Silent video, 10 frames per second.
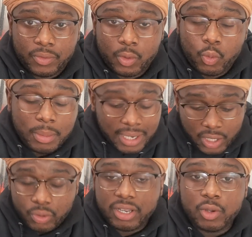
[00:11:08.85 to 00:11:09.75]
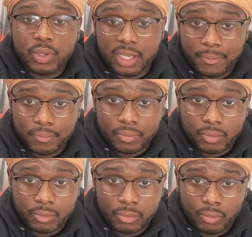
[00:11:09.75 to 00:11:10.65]
The women that you deal with,
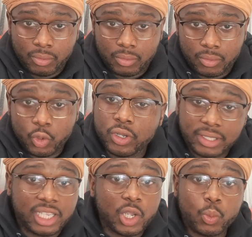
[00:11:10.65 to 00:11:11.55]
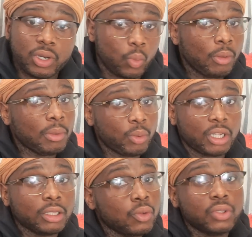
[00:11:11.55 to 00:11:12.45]
you could deal with a woman with a
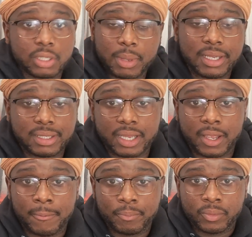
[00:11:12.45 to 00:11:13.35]
loser's mindset.